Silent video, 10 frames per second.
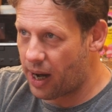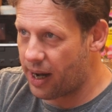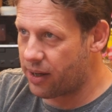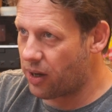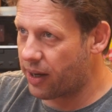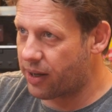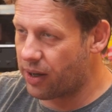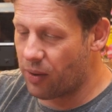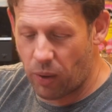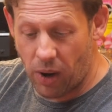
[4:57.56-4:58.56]
And I
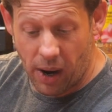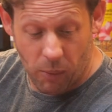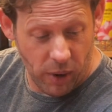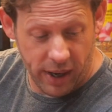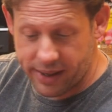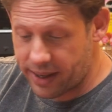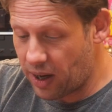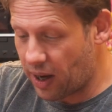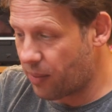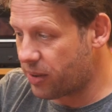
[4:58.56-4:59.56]
can what I did
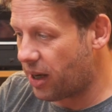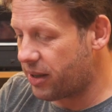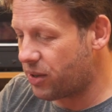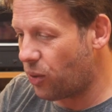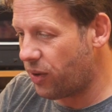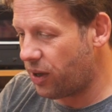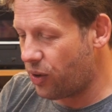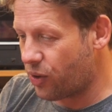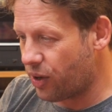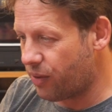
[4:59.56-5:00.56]
like was I saw that
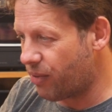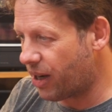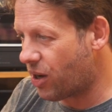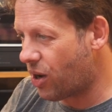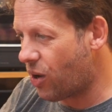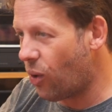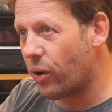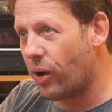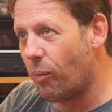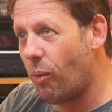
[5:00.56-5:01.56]
you can
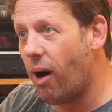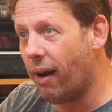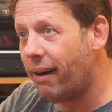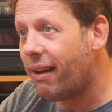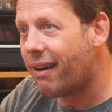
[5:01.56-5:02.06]
record on one